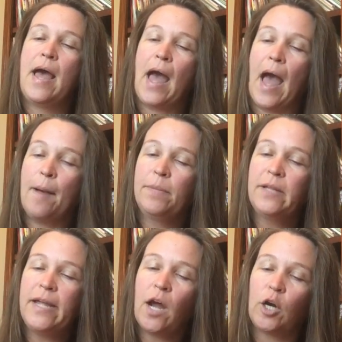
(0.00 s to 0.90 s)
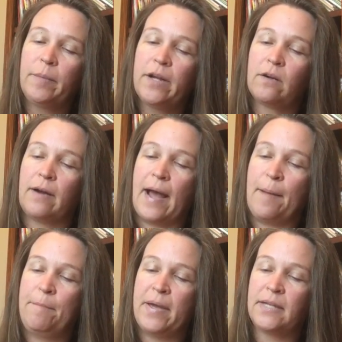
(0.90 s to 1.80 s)
Happily, Hermit
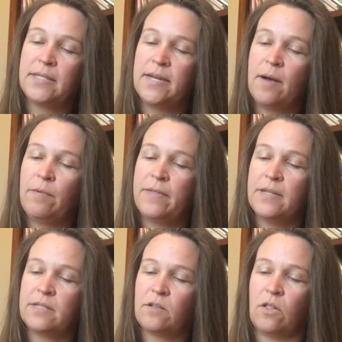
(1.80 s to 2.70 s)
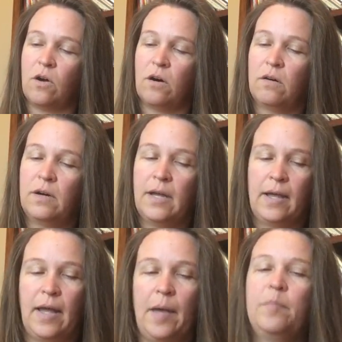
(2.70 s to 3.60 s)
crab picked it up with his claw
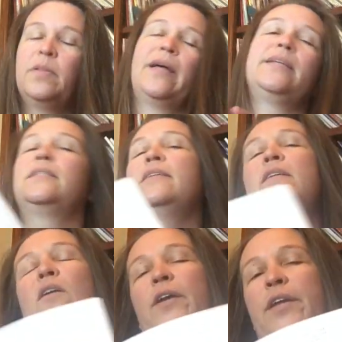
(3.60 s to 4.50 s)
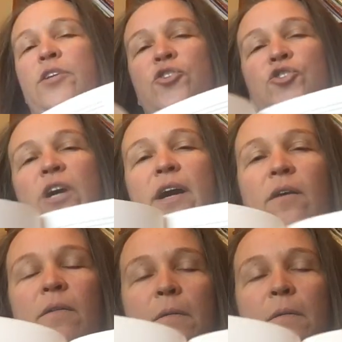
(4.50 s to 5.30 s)
and placed it on his shell.